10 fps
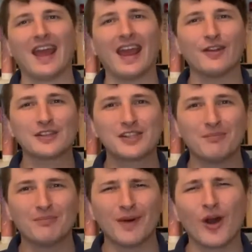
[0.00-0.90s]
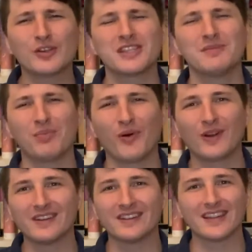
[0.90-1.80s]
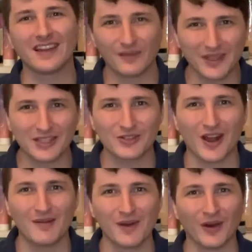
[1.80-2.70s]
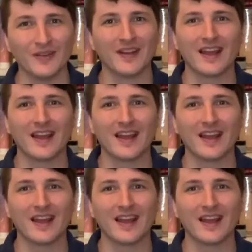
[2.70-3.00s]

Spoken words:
Air is the most important thing with the trombone.